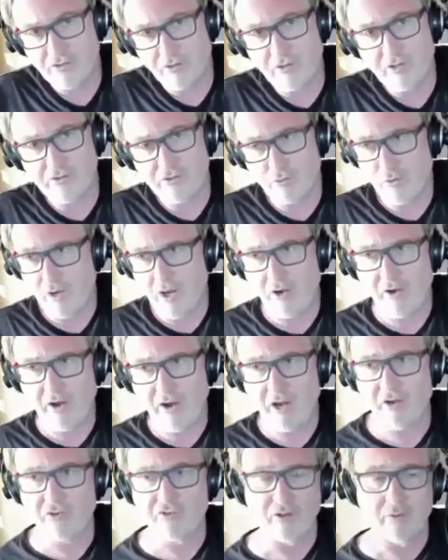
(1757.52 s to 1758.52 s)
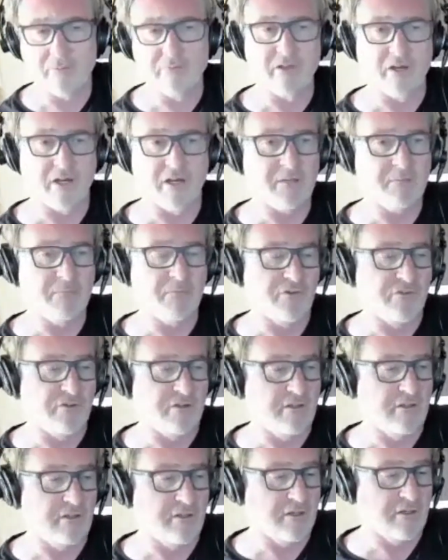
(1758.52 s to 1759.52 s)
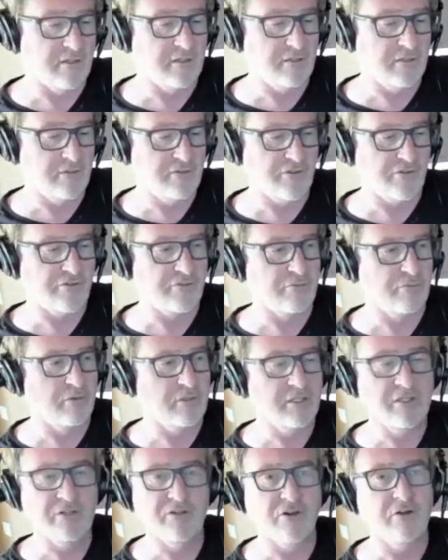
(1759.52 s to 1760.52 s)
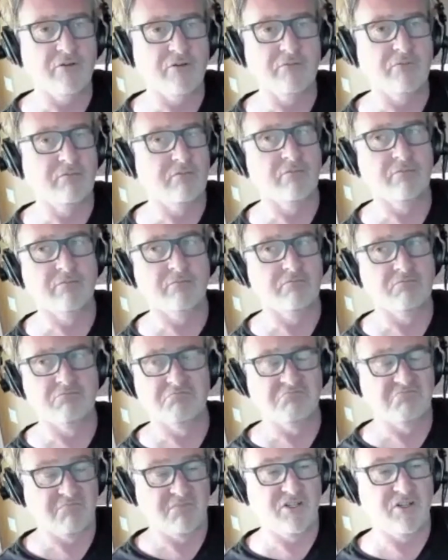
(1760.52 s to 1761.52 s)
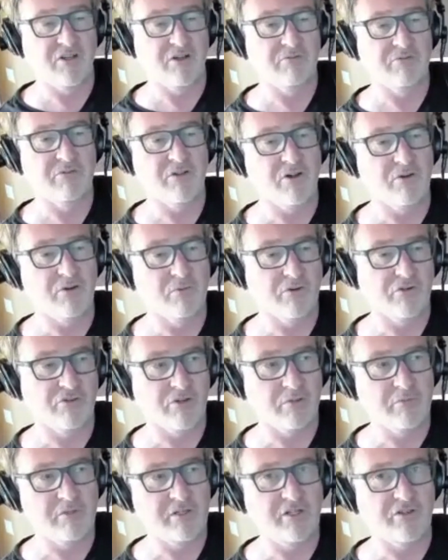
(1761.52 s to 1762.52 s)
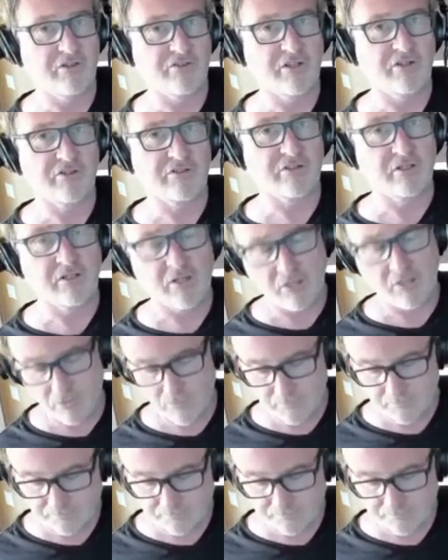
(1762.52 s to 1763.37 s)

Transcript: rare air sometimes, and you just really don't know where some of these things can go.